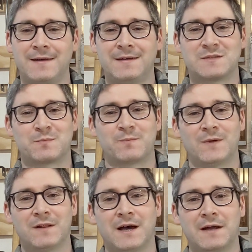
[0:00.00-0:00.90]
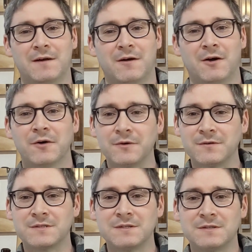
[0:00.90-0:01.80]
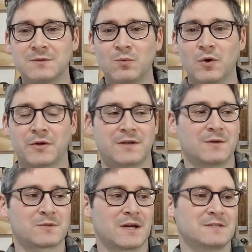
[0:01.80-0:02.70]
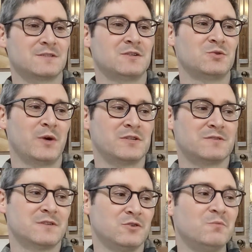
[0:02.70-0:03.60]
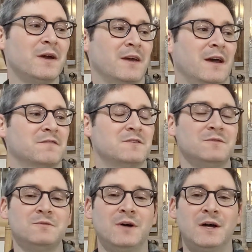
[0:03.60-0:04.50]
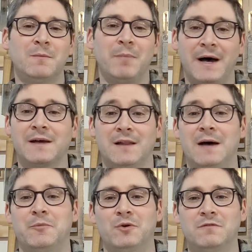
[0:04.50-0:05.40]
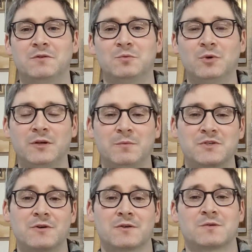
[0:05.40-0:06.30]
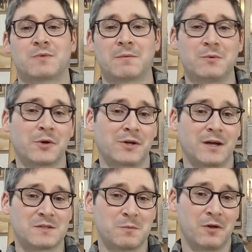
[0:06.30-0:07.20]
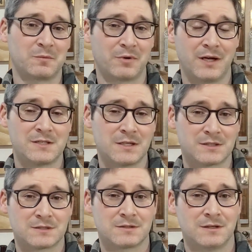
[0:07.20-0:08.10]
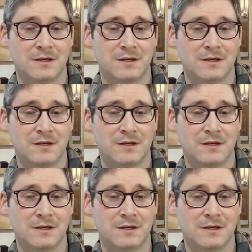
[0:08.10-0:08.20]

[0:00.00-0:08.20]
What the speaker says: it's a lot harder to work in those kinds of situations, and you may have to buy a lot more of your wood, but you're also probably working on smaller projects.